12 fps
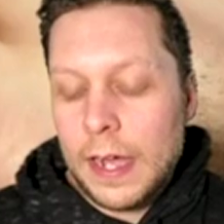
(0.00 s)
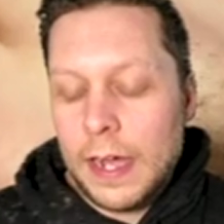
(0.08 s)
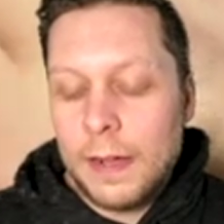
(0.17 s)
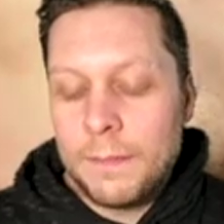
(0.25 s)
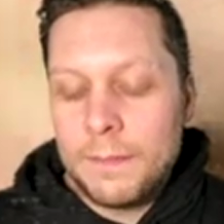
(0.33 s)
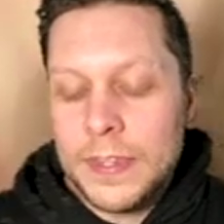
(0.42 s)

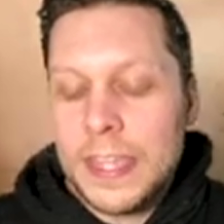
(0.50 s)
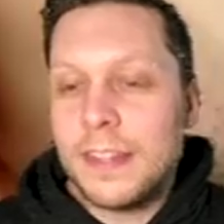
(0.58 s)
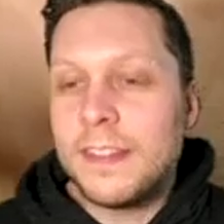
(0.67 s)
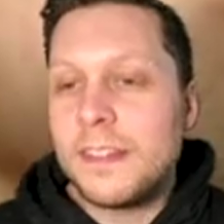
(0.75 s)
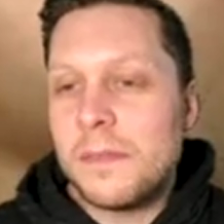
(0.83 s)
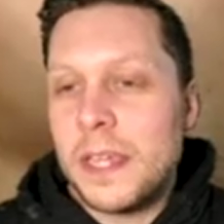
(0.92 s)

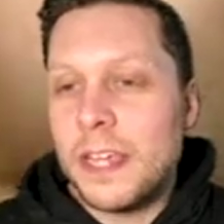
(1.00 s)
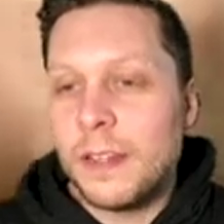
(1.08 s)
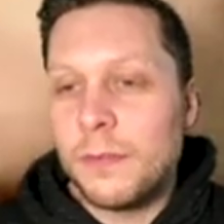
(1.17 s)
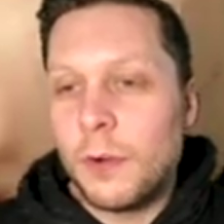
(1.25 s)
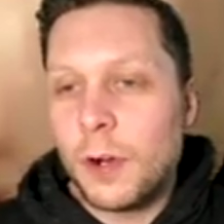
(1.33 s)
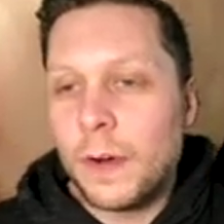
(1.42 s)
needs to be in the
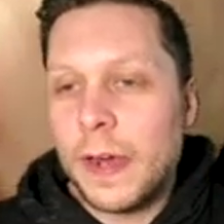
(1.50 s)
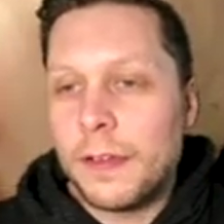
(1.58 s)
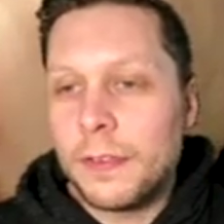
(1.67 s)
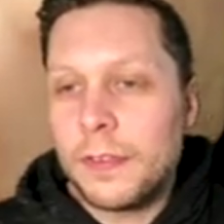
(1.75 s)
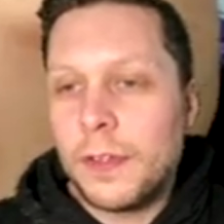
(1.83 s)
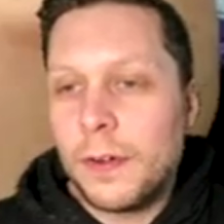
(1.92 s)

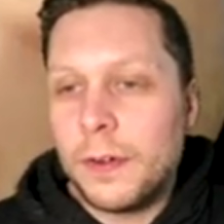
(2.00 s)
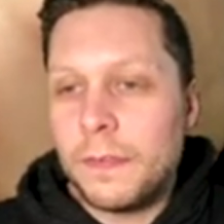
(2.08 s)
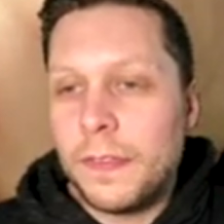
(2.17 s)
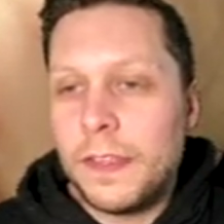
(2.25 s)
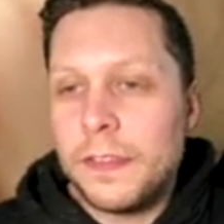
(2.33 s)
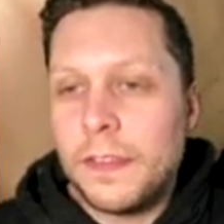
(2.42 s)
foreground. So
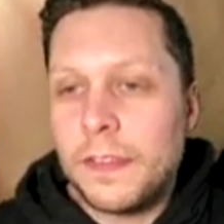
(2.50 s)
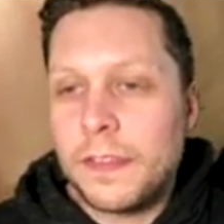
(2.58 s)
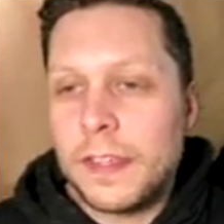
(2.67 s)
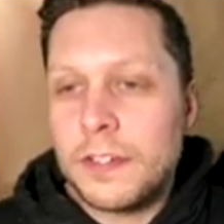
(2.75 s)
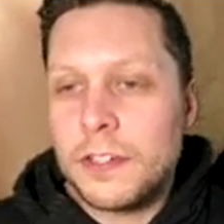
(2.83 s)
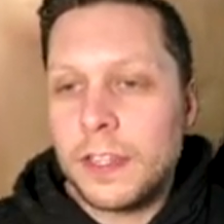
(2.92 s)
this is
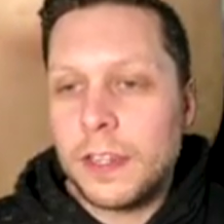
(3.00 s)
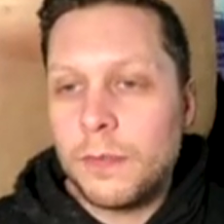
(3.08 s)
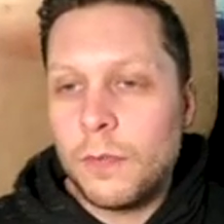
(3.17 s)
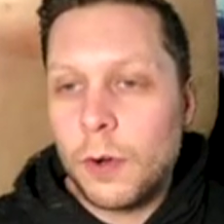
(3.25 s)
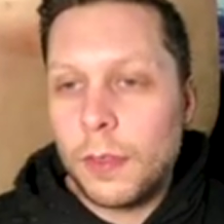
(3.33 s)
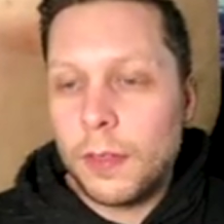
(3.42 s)
essentially the
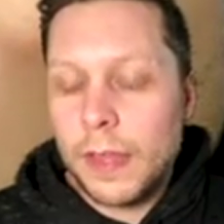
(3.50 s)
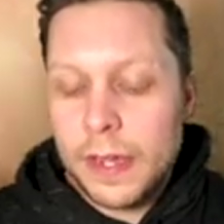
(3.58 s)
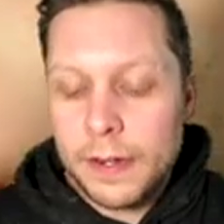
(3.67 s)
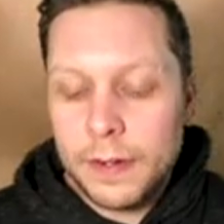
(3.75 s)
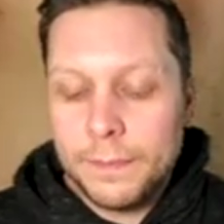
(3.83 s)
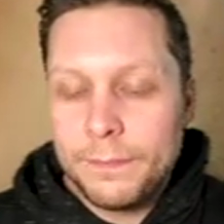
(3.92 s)
4th
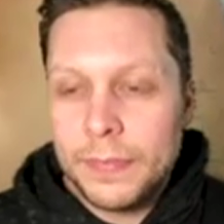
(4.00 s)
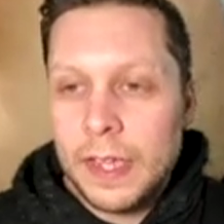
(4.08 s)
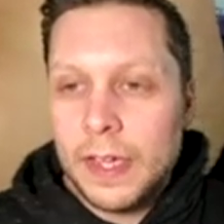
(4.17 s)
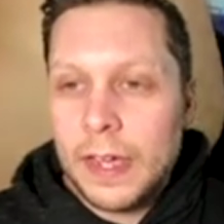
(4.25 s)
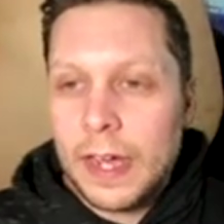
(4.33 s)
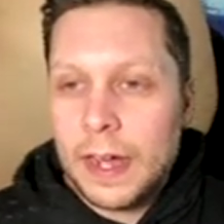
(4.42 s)
layer.
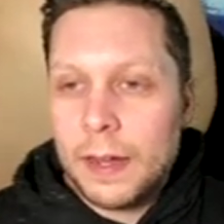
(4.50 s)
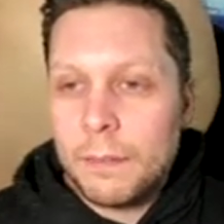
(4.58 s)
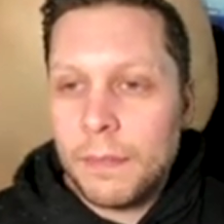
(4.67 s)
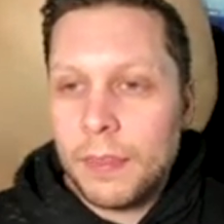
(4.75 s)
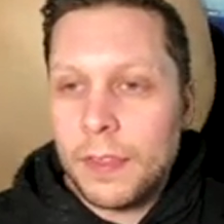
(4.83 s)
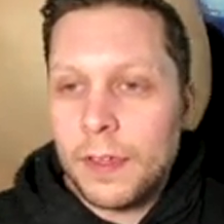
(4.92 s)

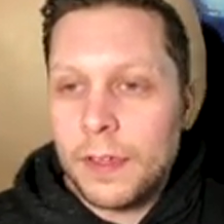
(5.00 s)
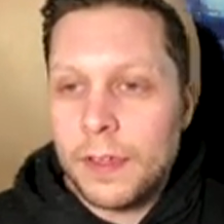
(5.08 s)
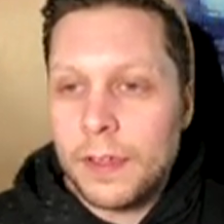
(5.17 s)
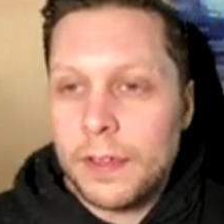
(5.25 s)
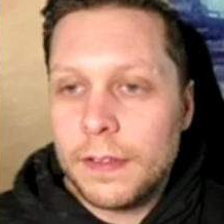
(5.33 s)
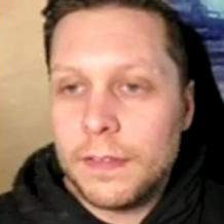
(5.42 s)

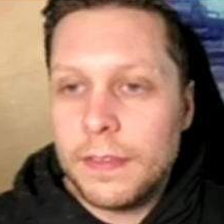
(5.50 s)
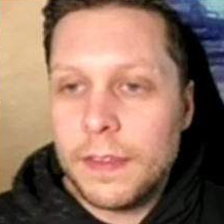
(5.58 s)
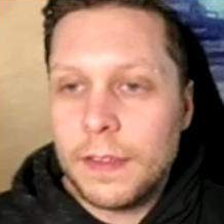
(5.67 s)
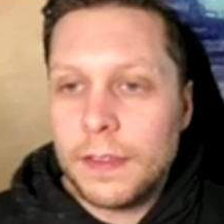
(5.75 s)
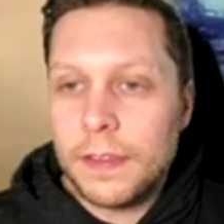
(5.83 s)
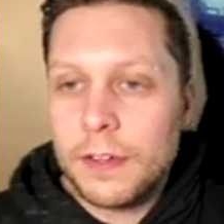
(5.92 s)

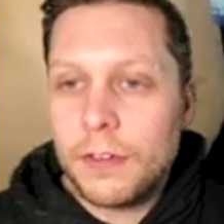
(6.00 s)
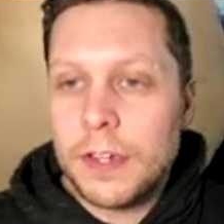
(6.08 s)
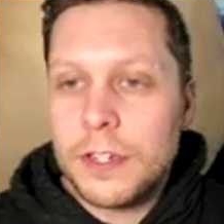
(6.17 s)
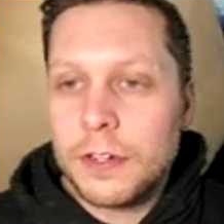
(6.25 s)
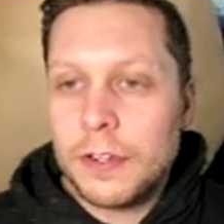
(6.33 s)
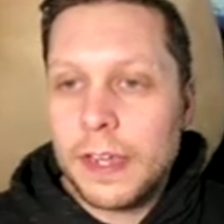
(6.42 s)
The
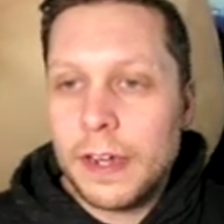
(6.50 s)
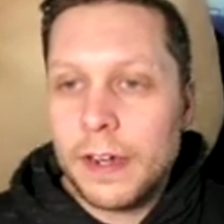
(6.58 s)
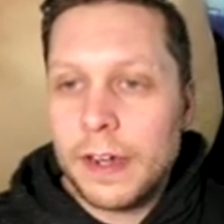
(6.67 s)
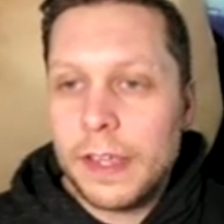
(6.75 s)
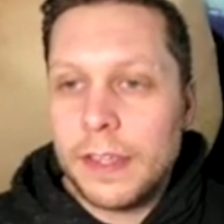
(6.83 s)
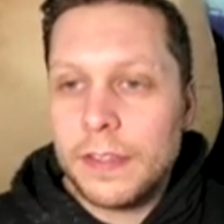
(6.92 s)
creature there
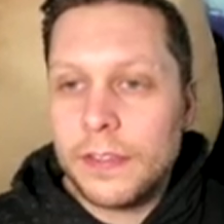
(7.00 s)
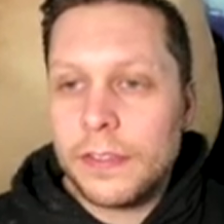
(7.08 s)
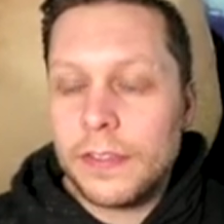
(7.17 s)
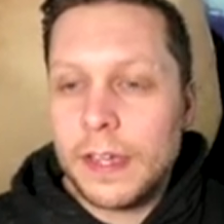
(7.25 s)
is